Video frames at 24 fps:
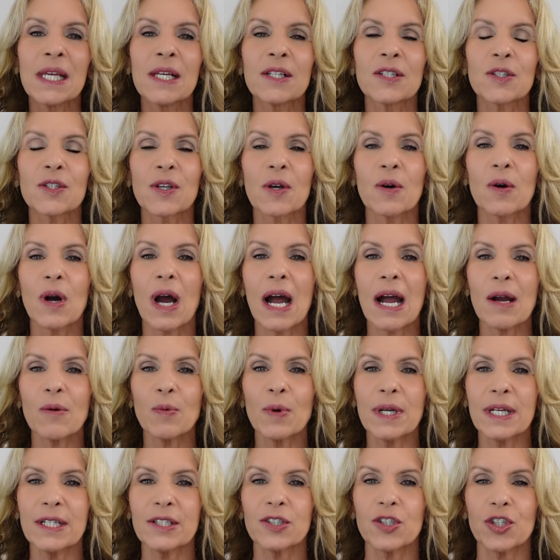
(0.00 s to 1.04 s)
So I
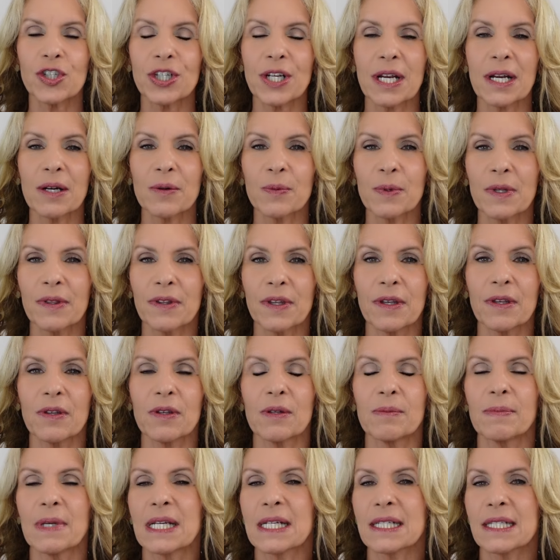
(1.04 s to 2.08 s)
want to share with
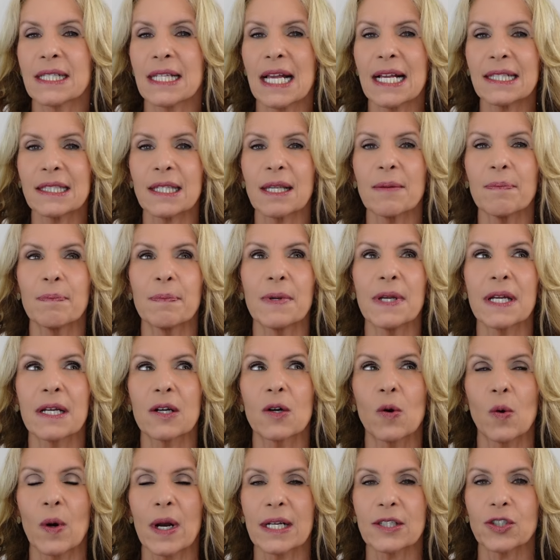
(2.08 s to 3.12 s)
you because that's a big
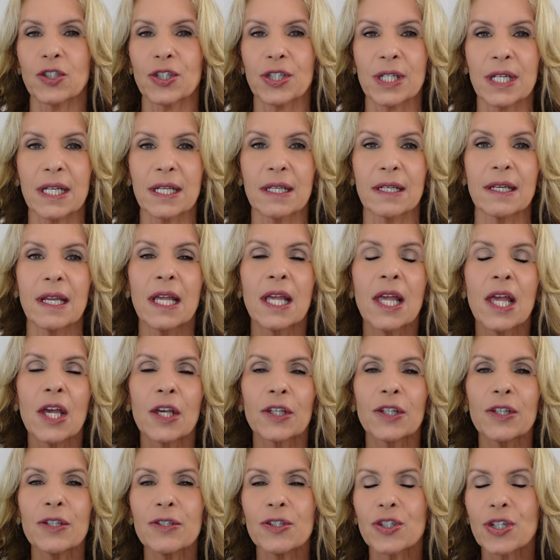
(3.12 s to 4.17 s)
question.
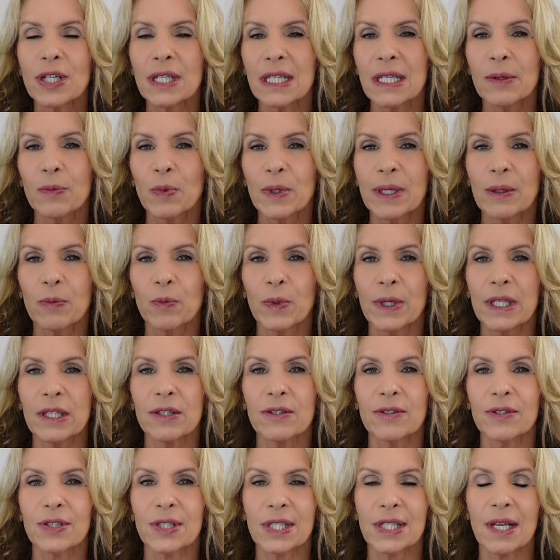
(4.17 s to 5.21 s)
Usually, when we
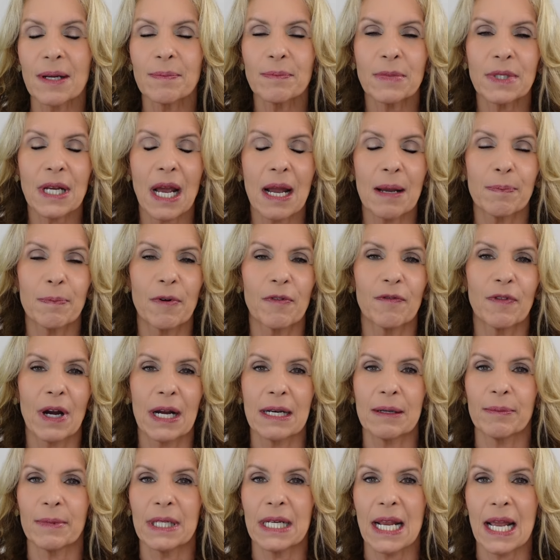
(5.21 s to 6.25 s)
use some type of
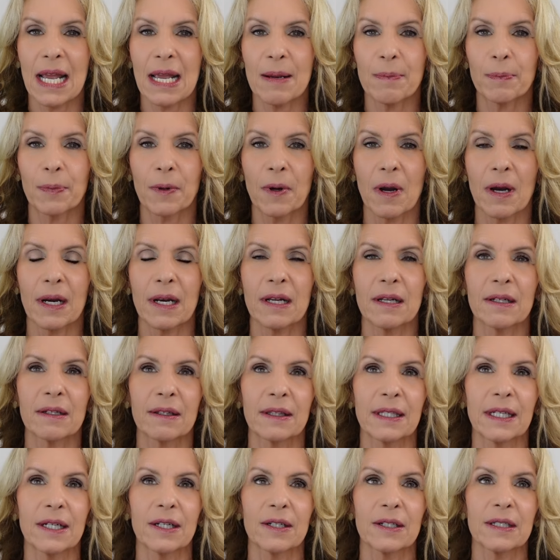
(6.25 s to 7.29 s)
vitamin A
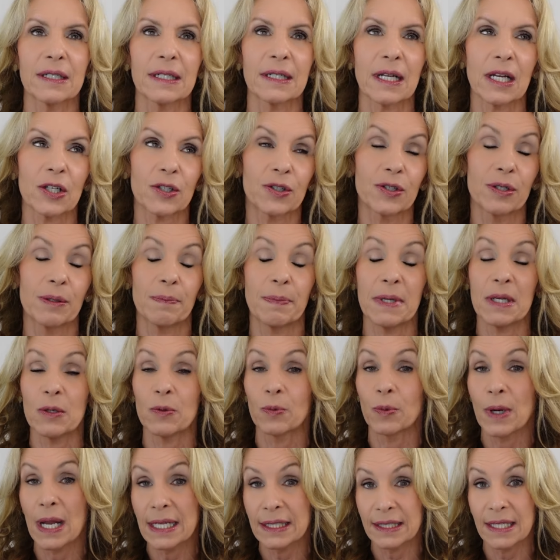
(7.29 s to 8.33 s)
product, there could be
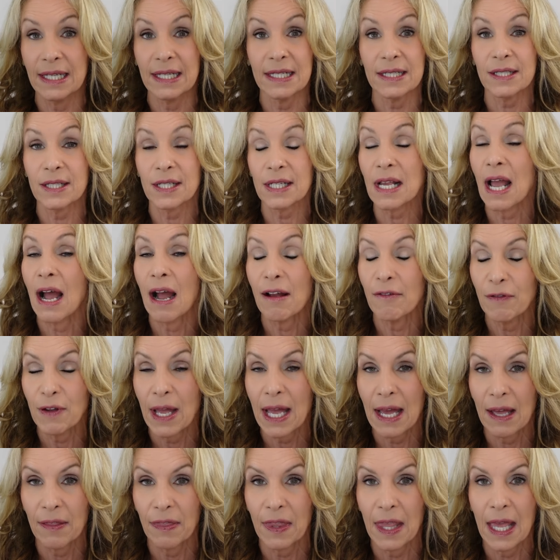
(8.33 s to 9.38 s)
redness. I've
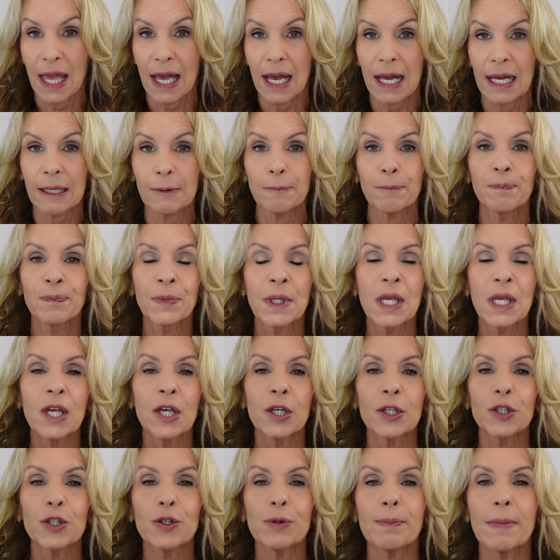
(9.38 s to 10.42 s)
had that.
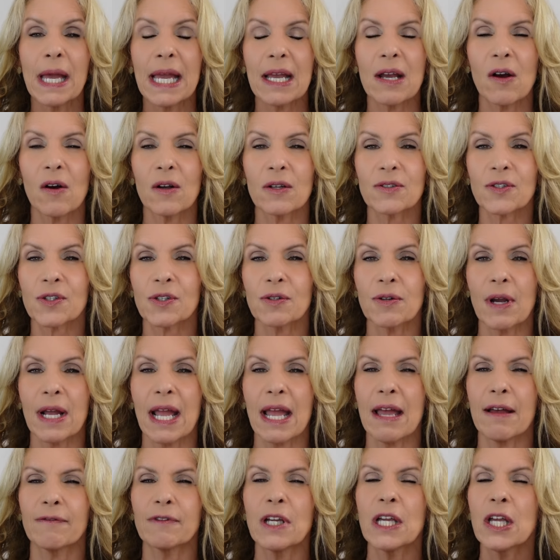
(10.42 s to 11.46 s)
You may also
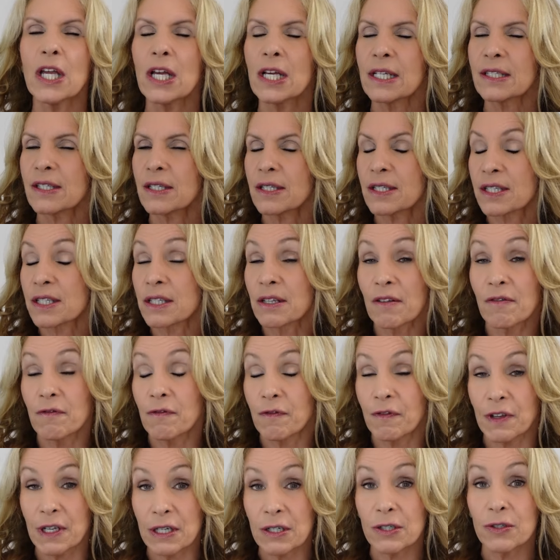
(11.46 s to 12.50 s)
have
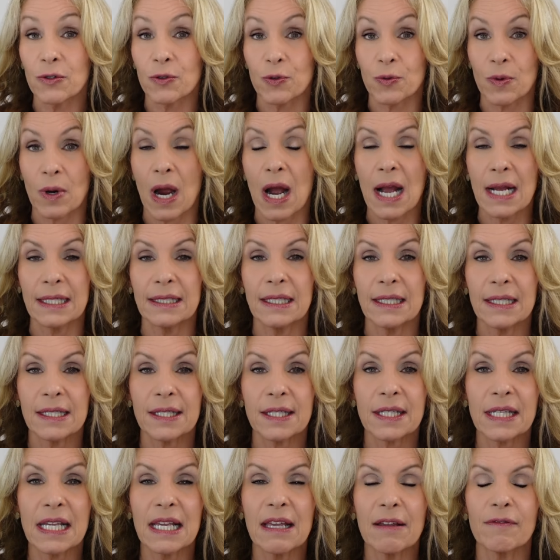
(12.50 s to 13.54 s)
severe
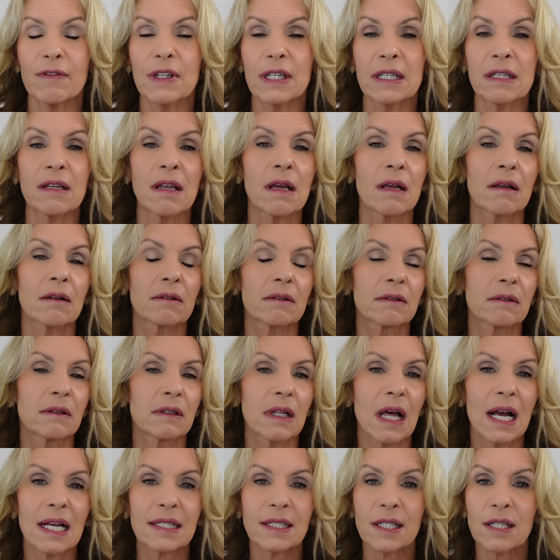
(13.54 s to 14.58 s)
dryness, even
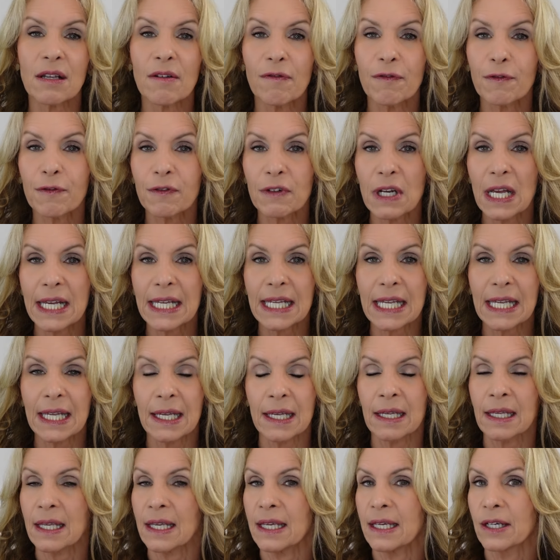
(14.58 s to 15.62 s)
lots of
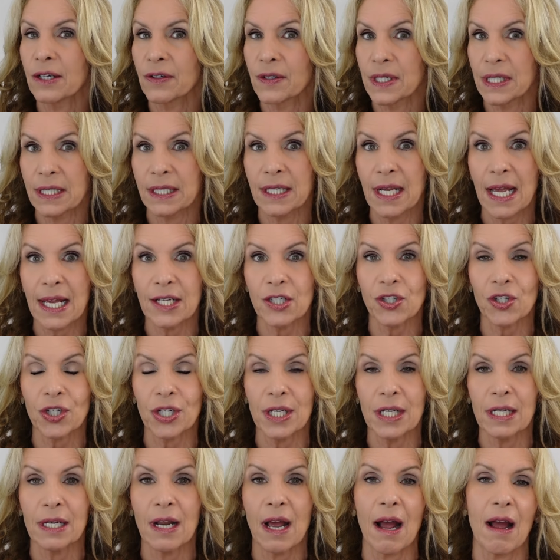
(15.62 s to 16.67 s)
flaking,
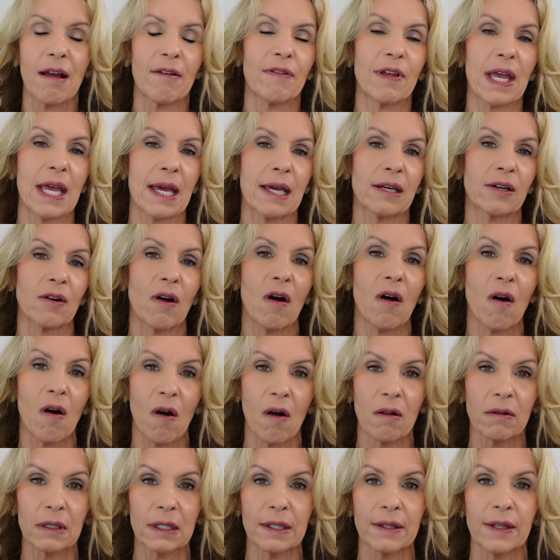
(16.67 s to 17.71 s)
irritation. I've had
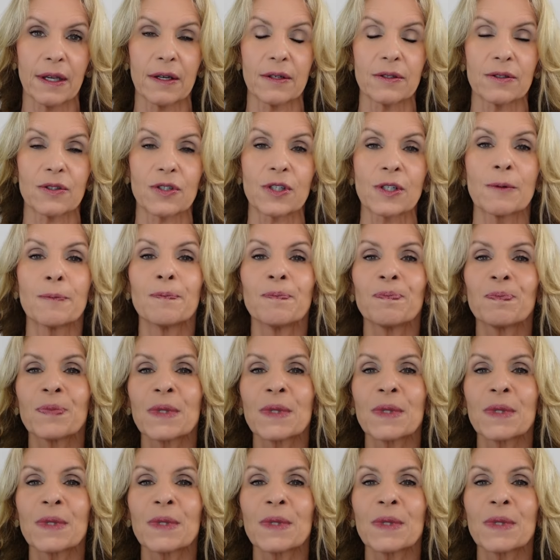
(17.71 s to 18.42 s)
all of those.